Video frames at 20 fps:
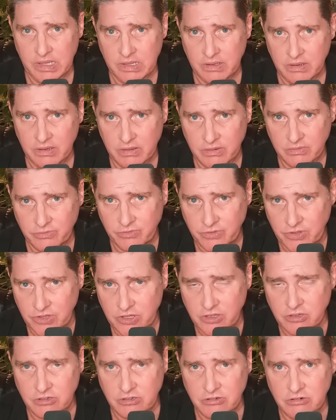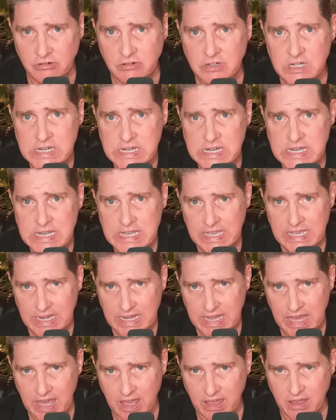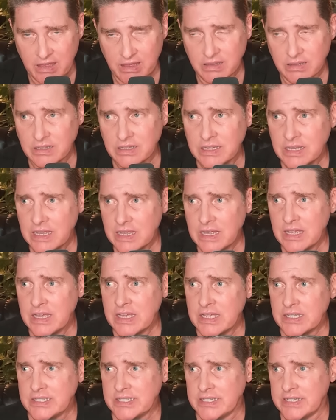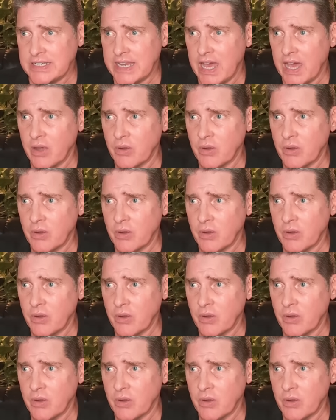uh, view in hell to now